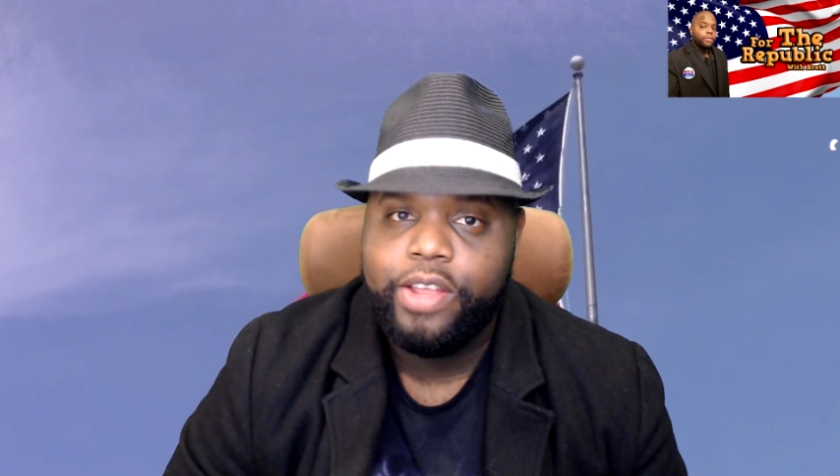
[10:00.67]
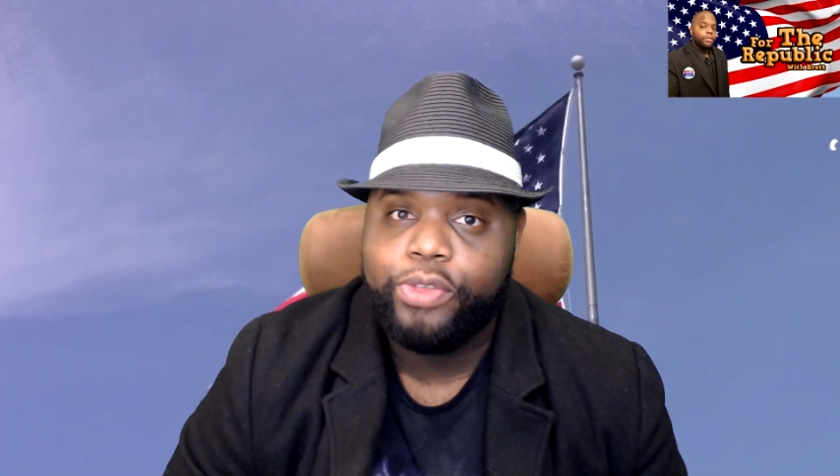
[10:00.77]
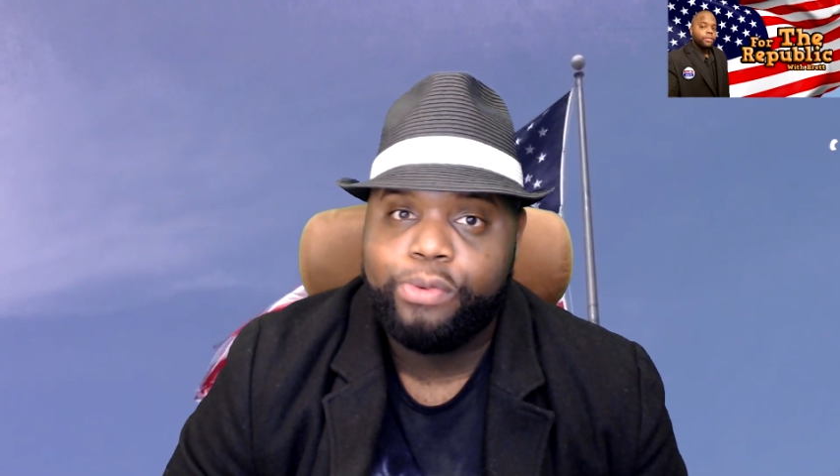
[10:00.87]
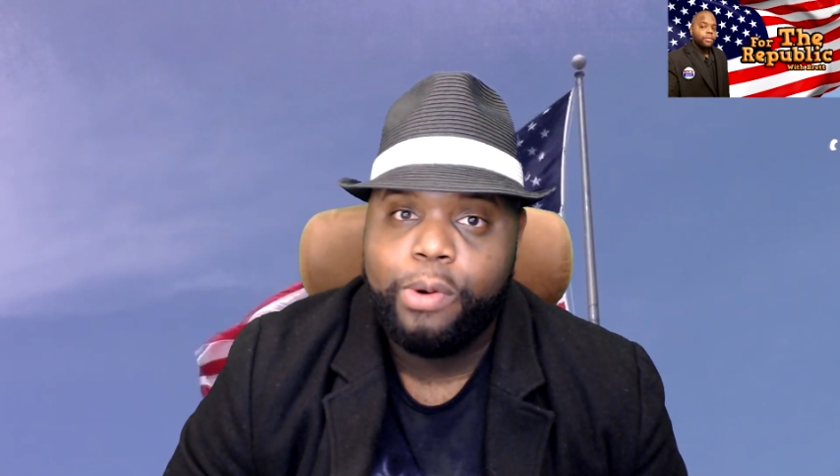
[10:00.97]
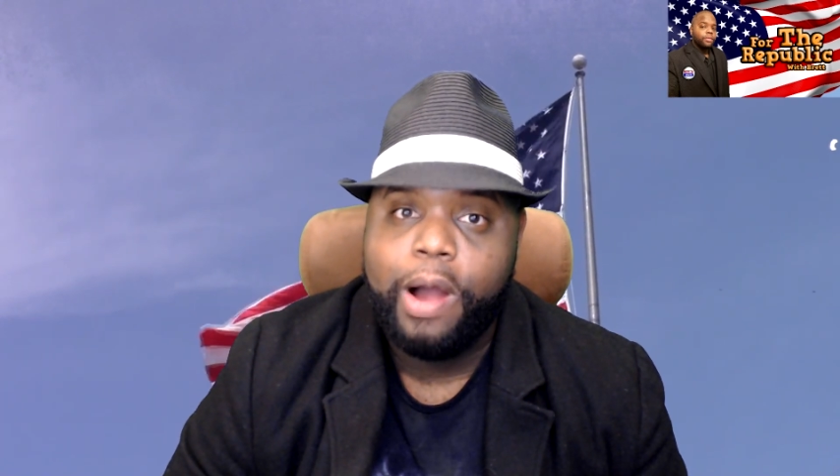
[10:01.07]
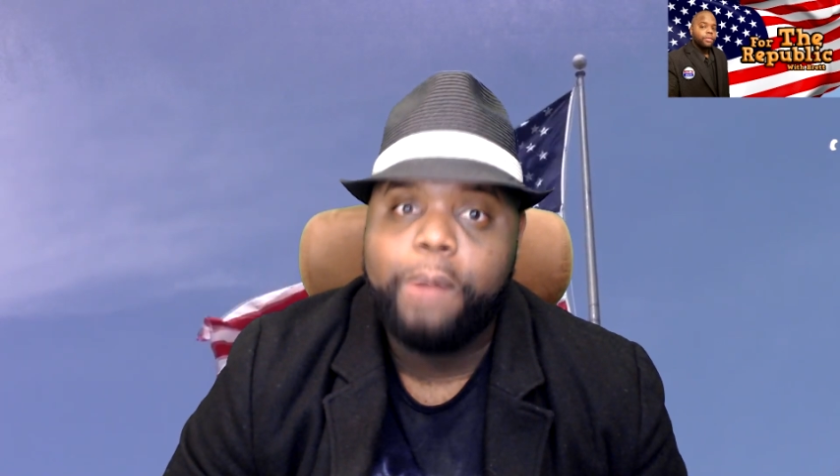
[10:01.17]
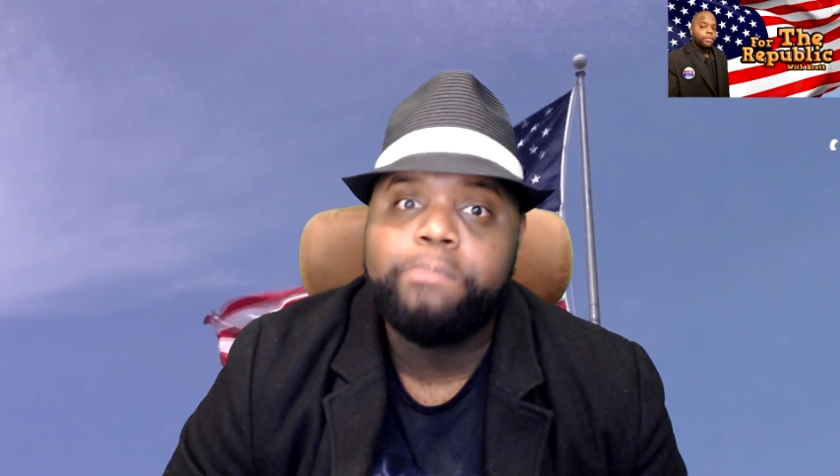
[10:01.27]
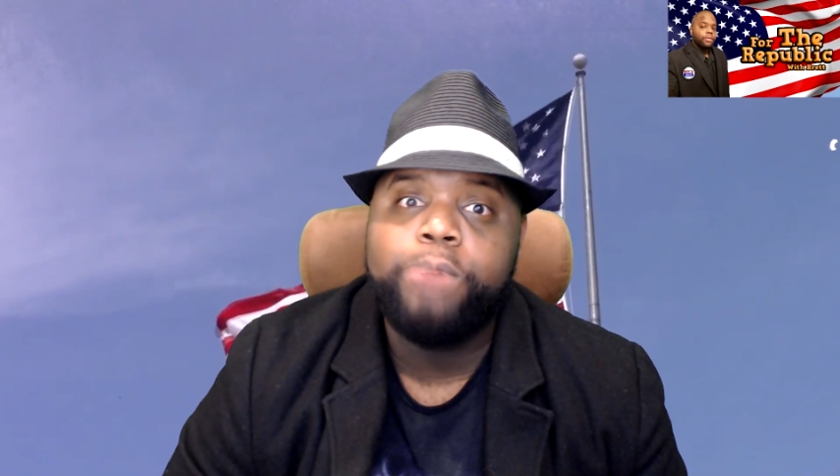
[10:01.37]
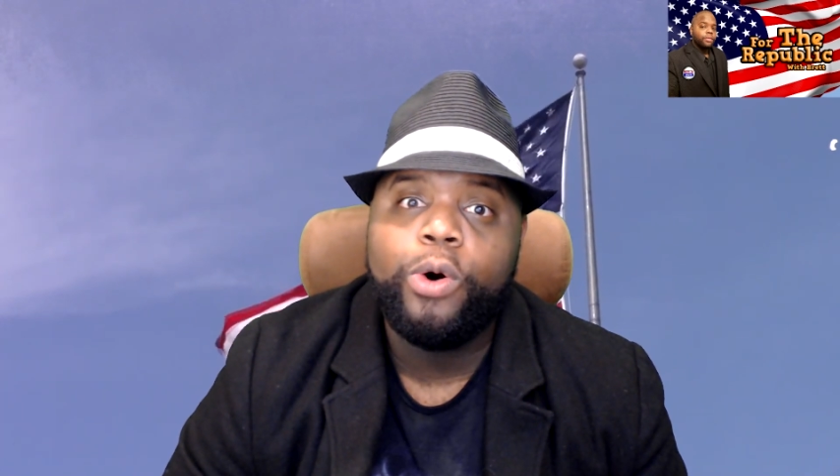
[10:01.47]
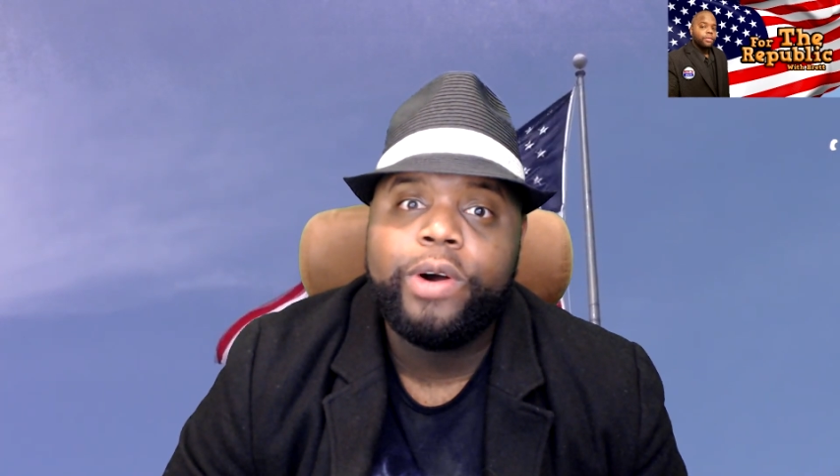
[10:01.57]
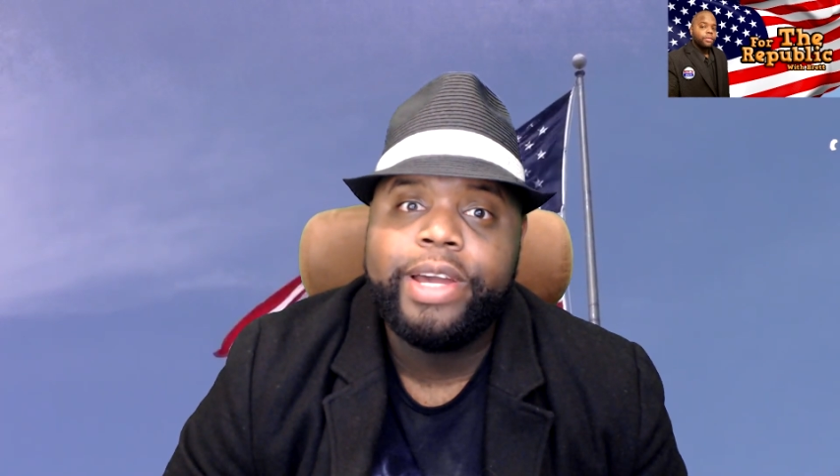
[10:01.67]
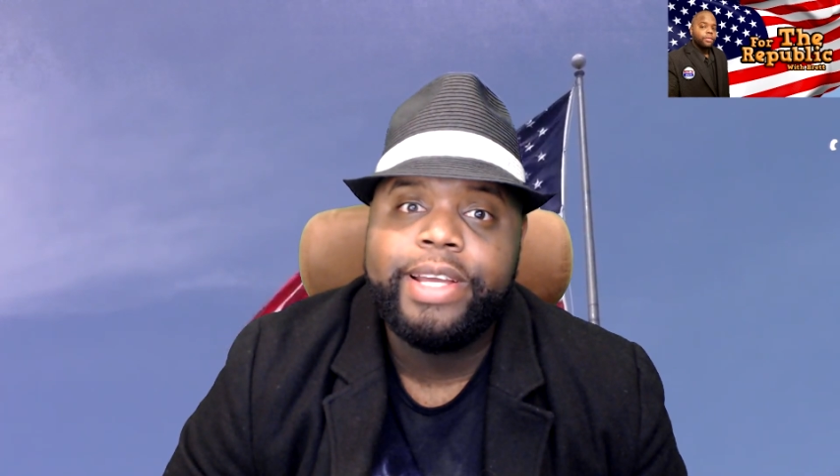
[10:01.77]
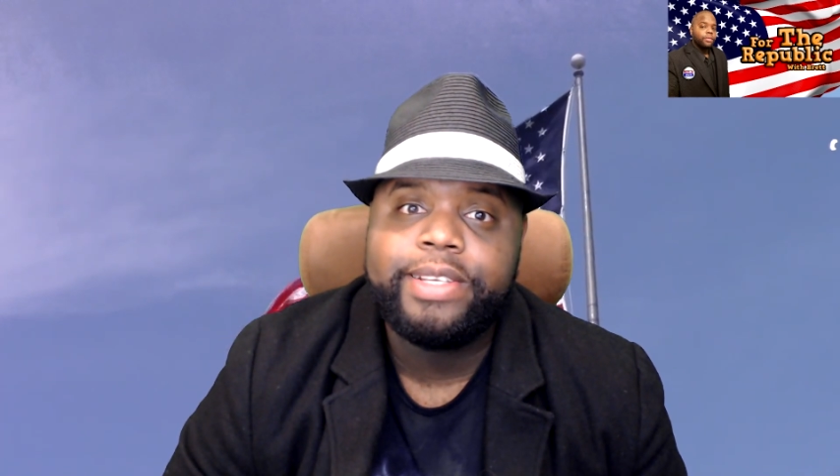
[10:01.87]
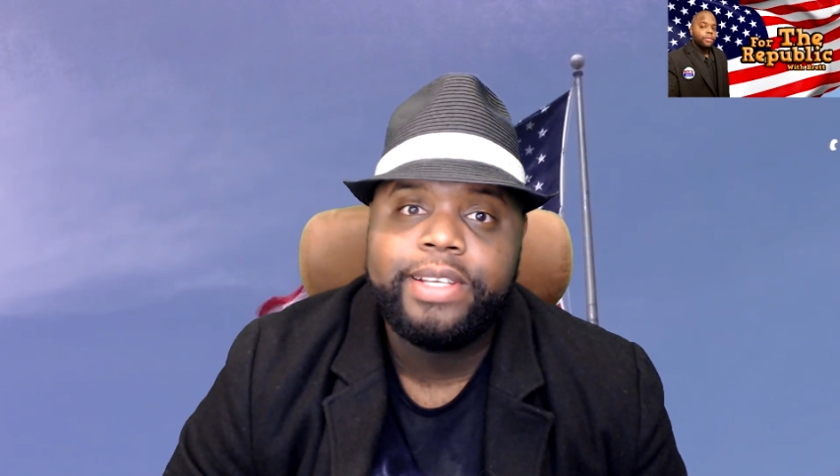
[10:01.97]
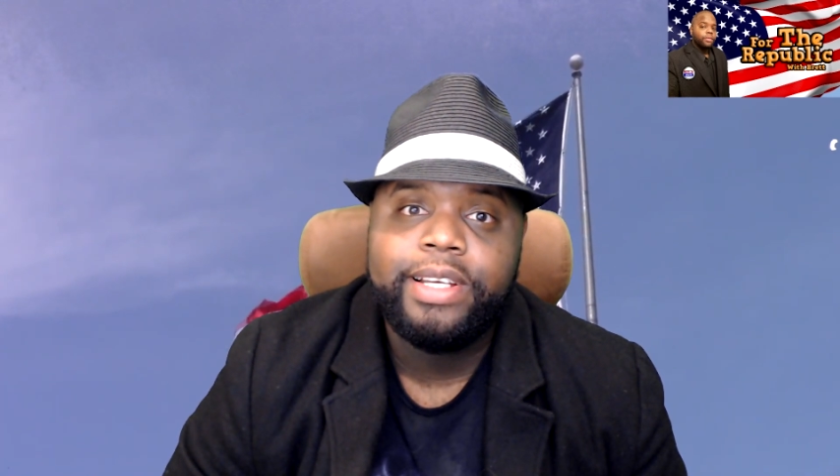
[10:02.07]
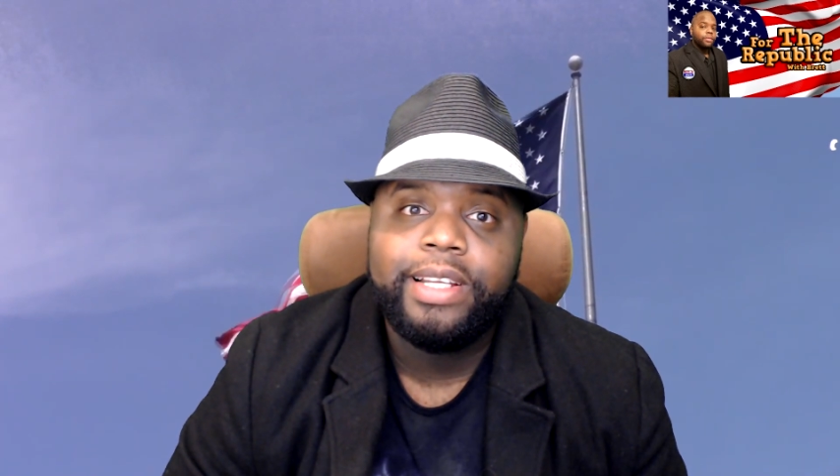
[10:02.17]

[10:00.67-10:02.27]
throw out boys,